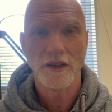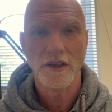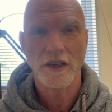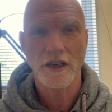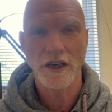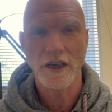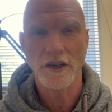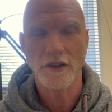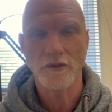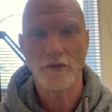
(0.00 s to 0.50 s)

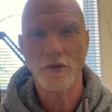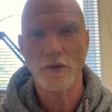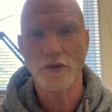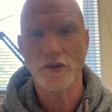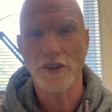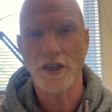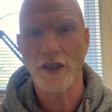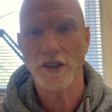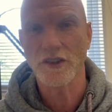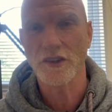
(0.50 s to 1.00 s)
And of course,
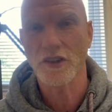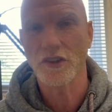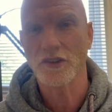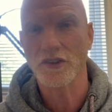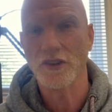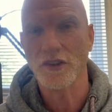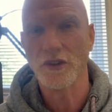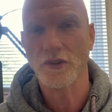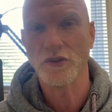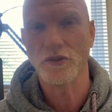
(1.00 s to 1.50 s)
get in touch
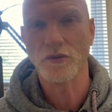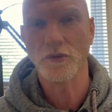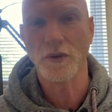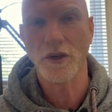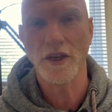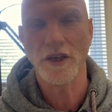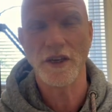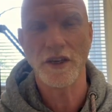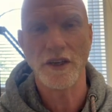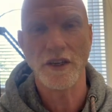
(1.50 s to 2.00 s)
in the usual
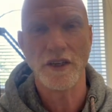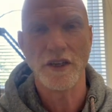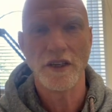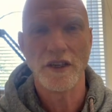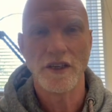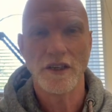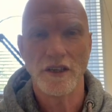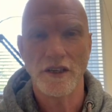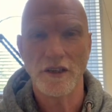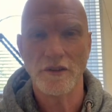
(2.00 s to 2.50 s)
way
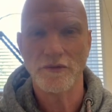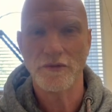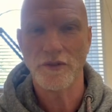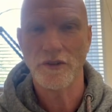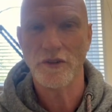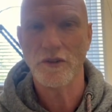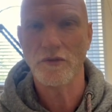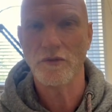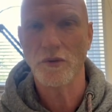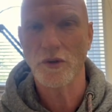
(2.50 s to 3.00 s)
if
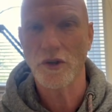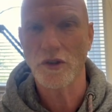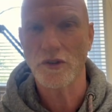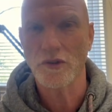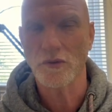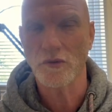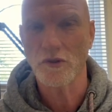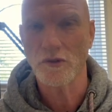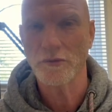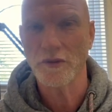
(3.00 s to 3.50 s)
you want to
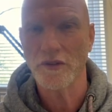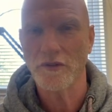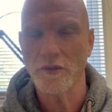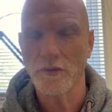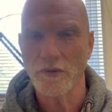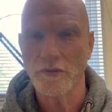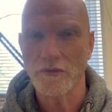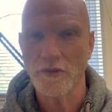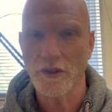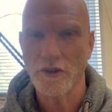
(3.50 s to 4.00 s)
talk to me, if you
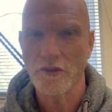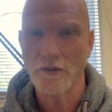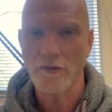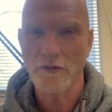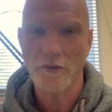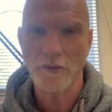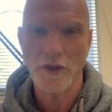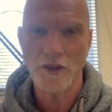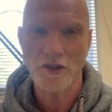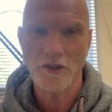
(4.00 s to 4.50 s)
want further
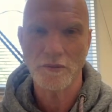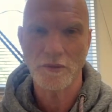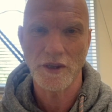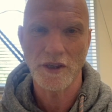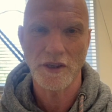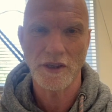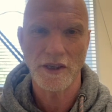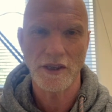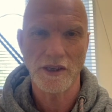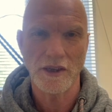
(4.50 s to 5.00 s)
information
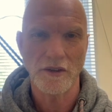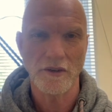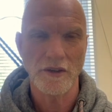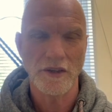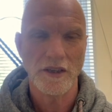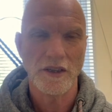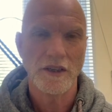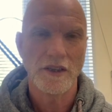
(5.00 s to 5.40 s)
about how